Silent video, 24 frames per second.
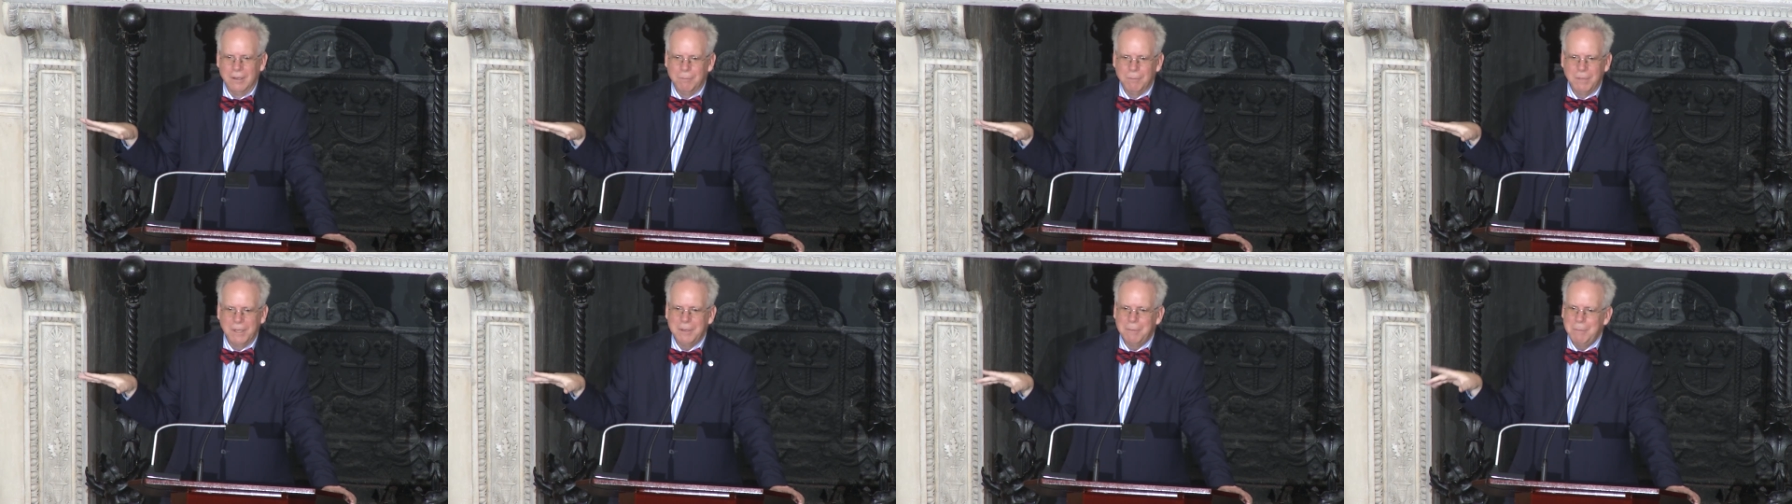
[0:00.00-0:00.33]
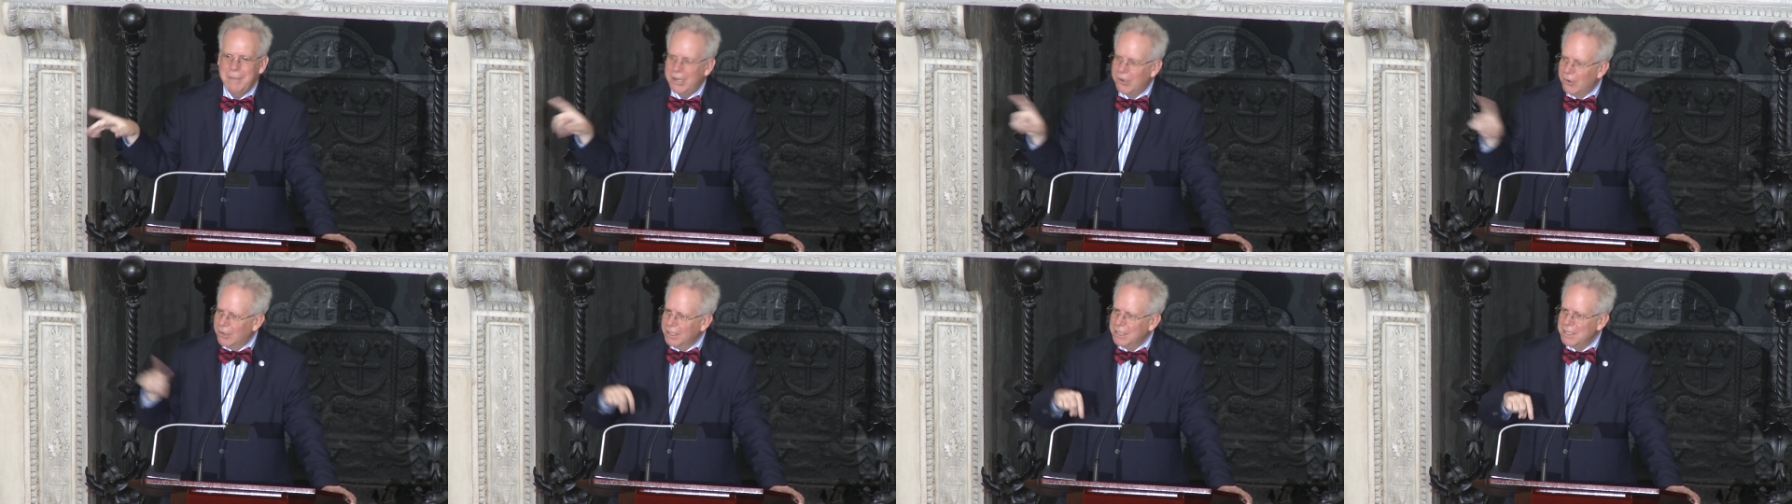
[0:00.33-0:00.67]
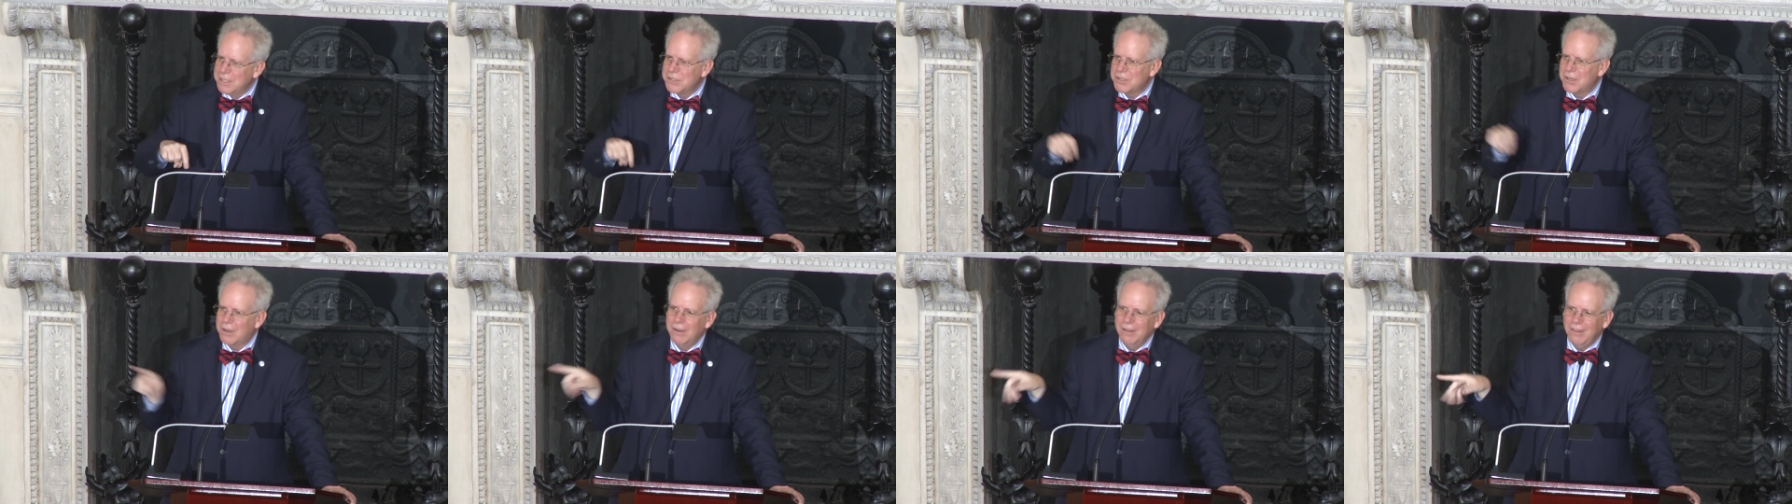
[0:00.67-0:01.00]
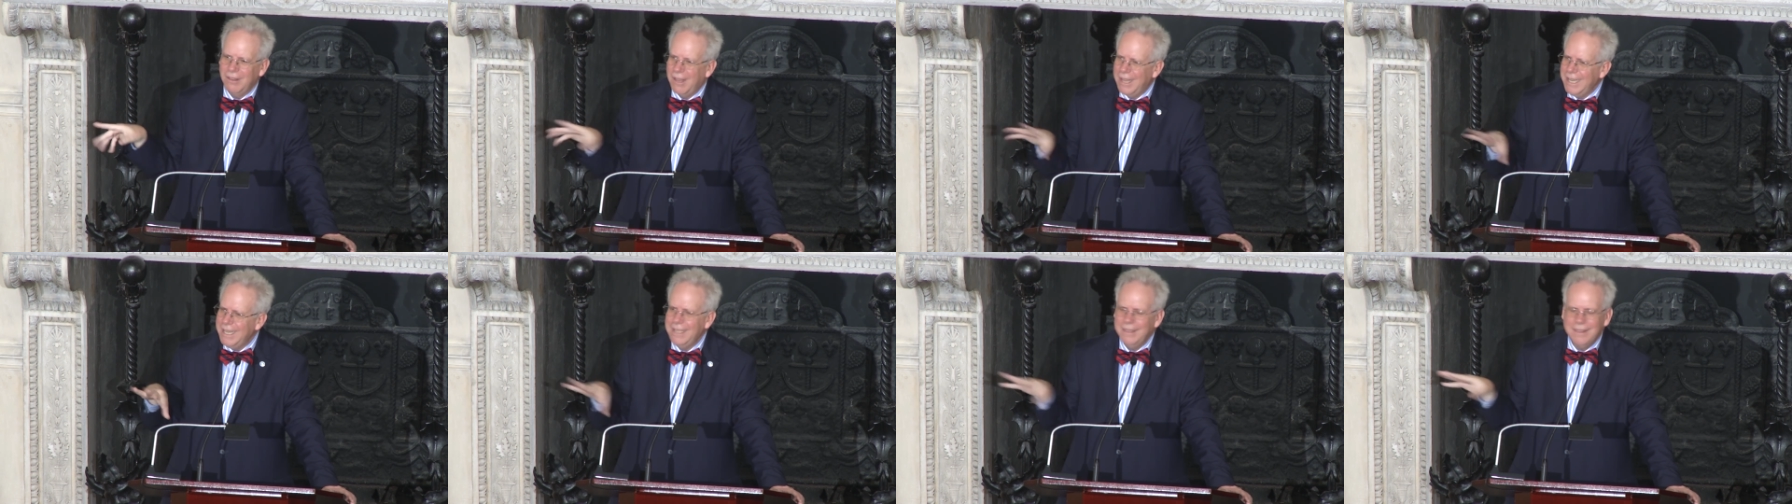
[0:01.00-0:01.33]
But Americans
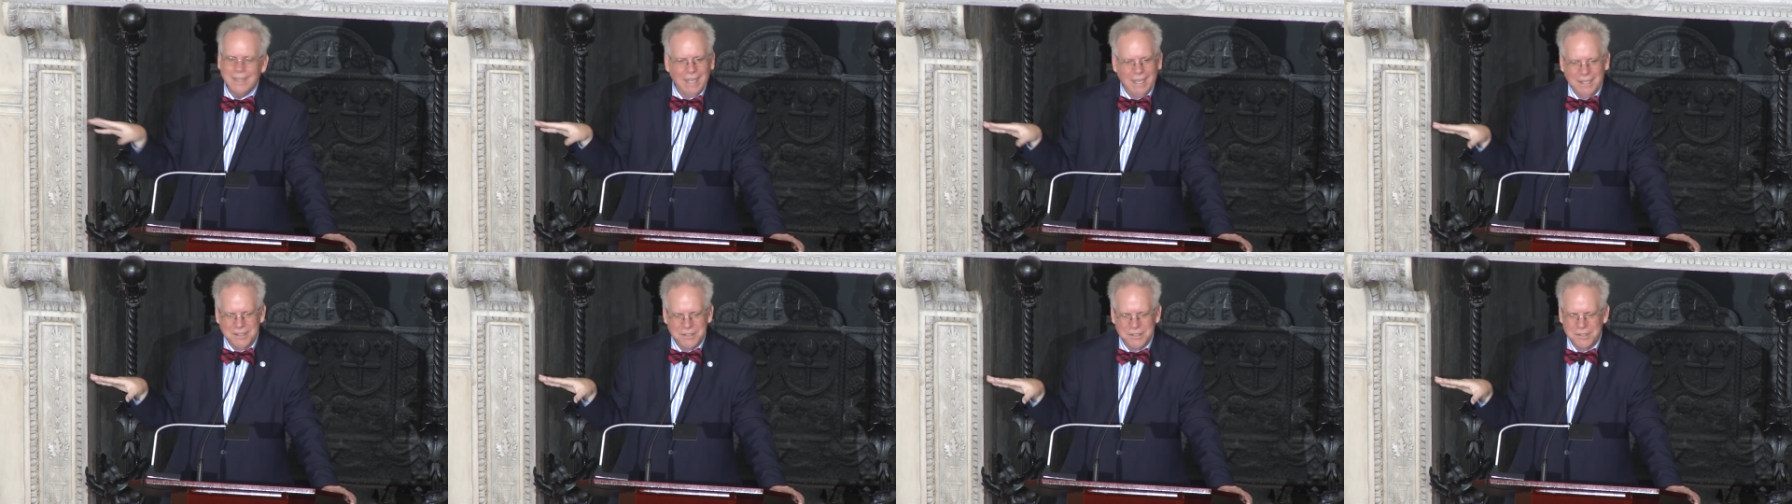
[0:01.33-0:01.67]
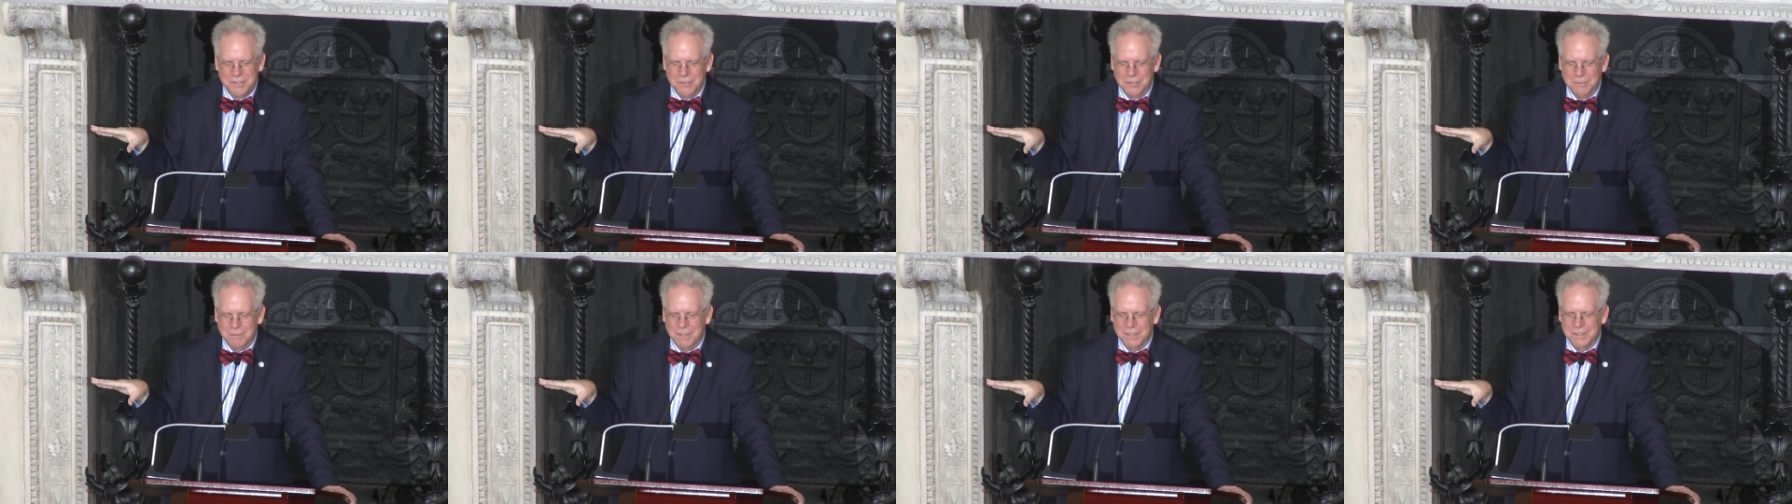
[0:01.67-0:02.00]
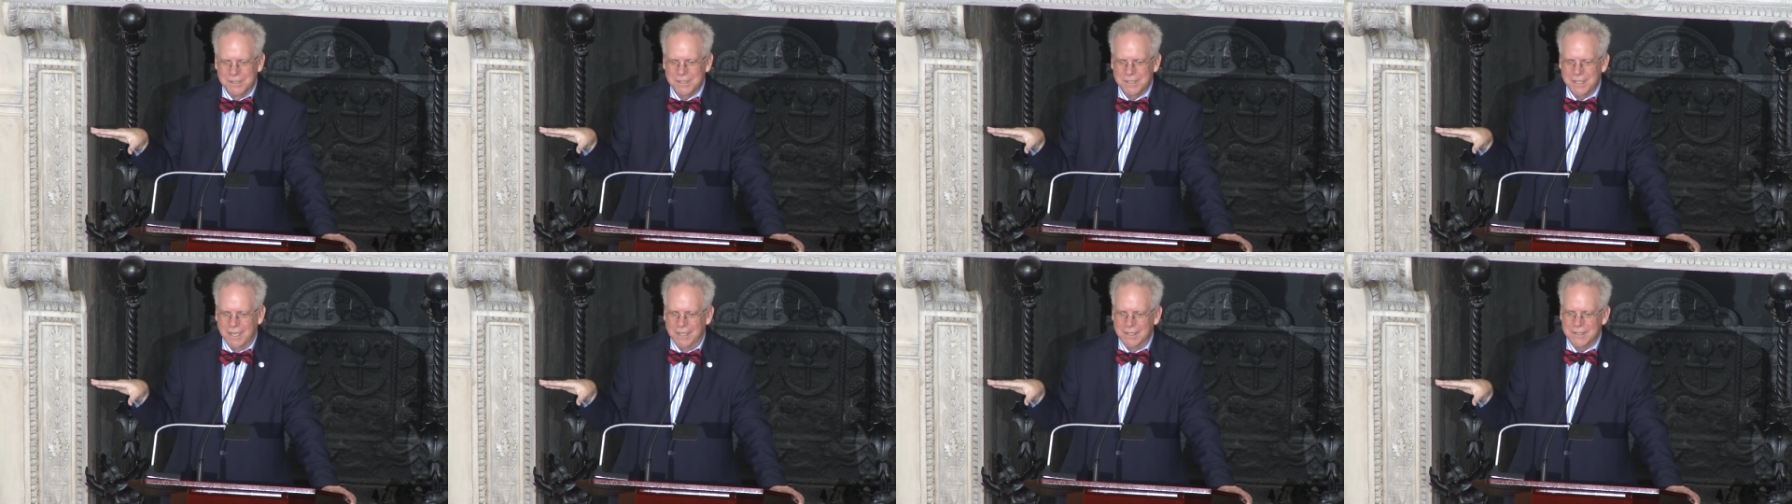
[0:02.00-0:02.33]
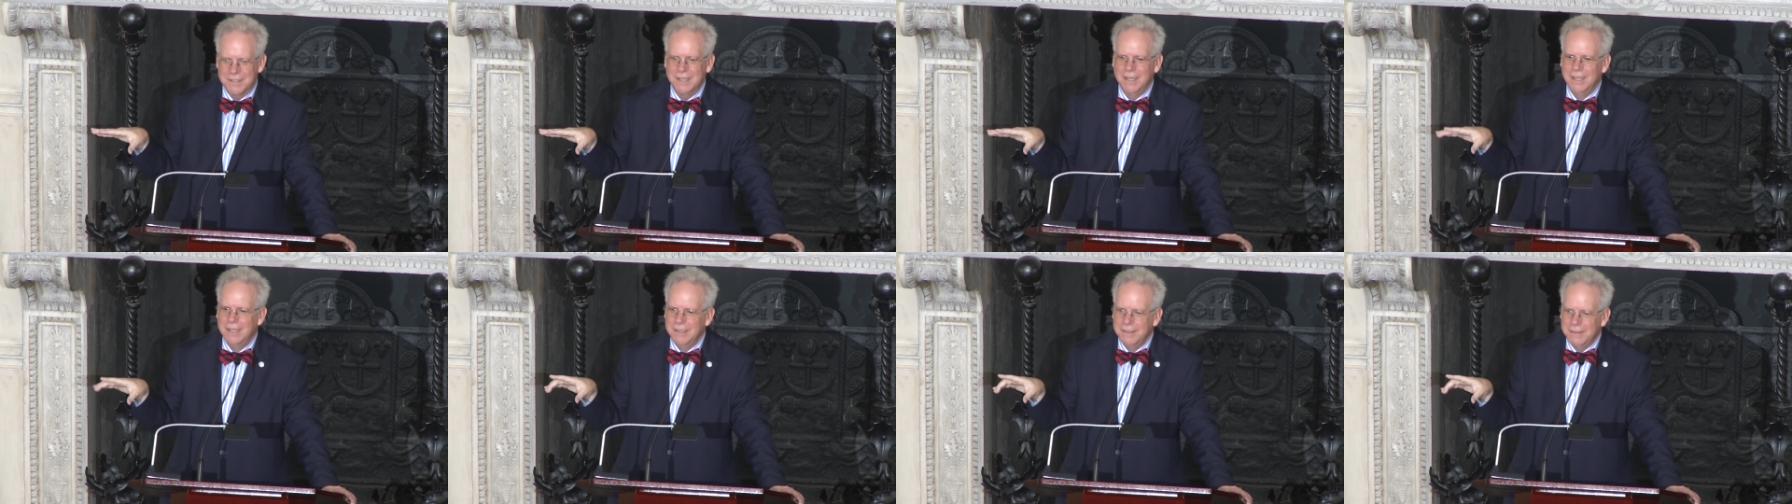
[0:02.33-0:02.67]
aren't like that, Steuben says.